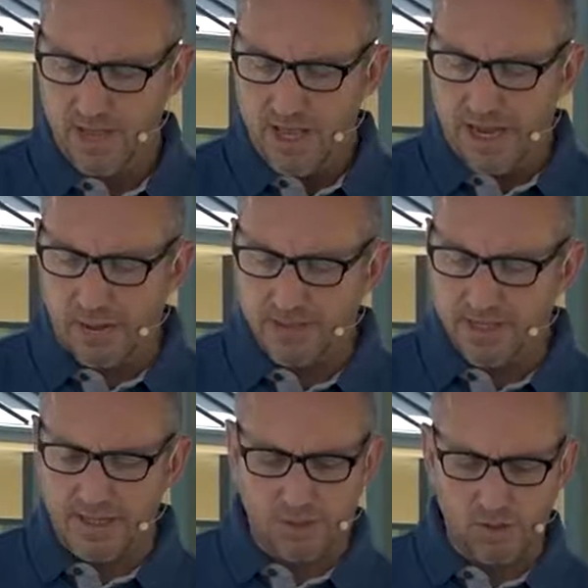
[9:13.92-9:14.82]
And I would say
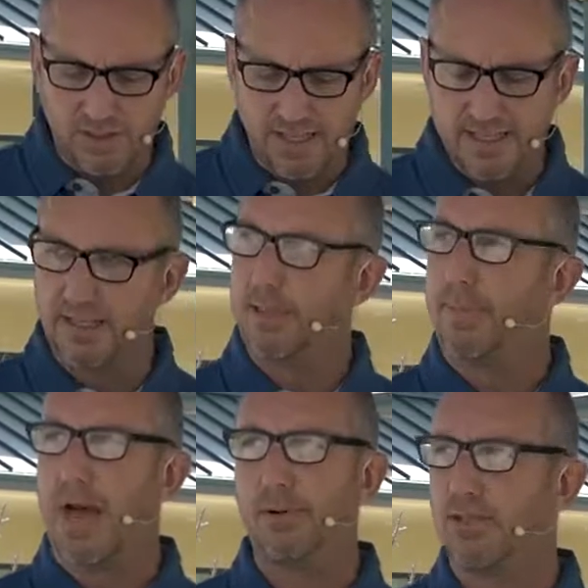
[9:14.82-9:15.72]
that those needs that the
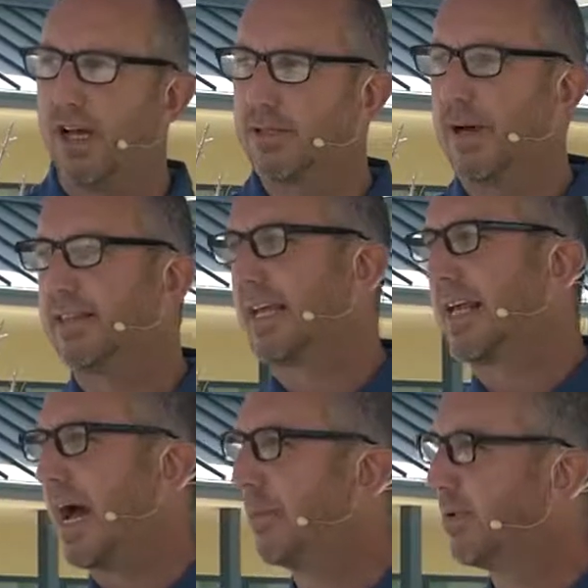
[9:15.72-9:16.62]
Bible talks about, that
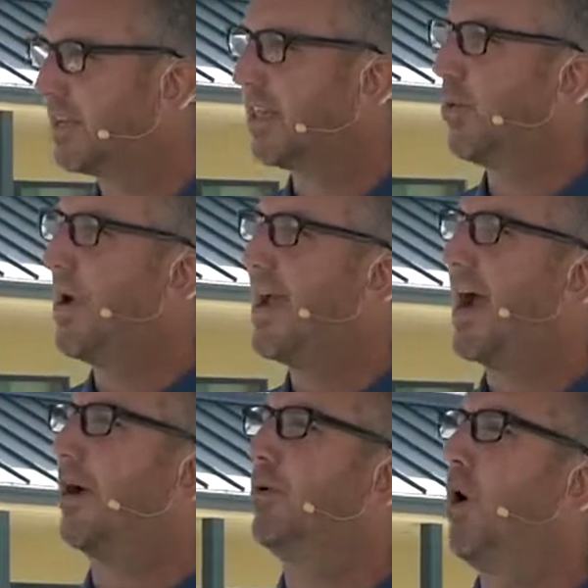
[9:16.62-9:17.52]
God would say, the way
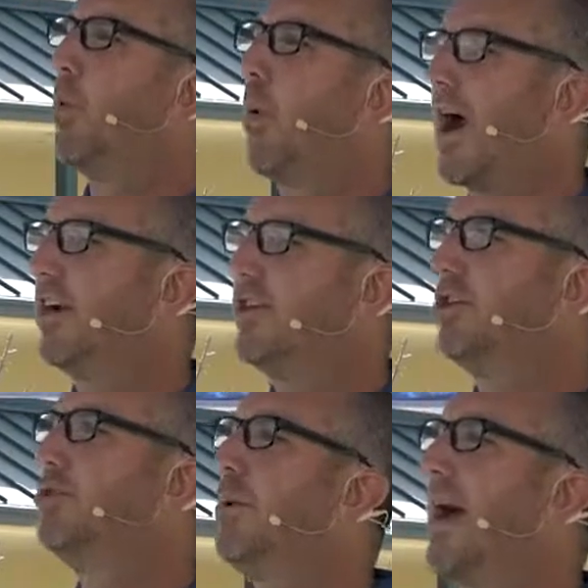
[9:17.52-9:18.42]
I wired you,
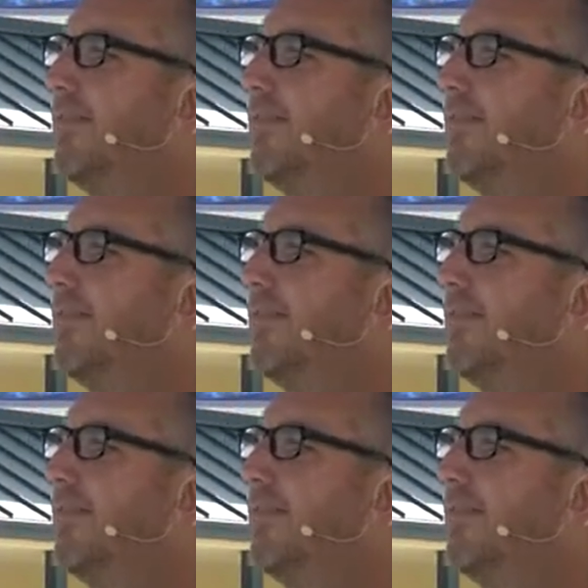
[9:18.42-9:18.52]
you have